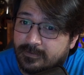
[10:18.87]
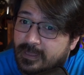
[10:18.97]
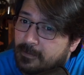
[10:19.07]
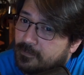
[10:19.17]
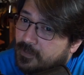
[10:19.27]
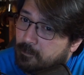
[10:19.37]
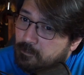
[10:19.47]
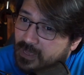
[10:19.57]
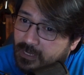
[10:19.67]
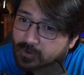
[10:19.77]
that the
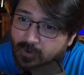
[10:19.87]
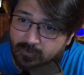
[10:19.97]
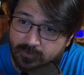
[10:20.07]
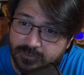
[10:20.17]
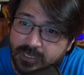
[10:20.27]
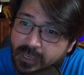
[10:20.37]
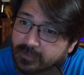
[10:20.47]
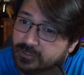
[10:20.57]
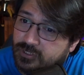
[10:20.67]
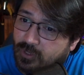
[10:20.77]
many horrors
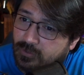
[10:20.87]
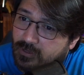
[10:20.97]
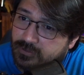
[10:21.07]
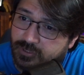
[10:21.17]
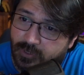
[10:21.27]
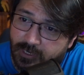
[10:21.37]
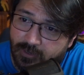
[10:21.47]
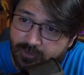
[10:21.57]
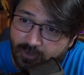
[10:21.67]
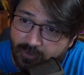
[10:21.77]
and the so long strain
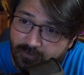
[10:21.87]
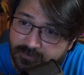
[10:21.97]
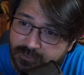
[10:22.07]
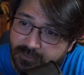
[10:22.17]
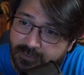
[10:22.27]
on nerves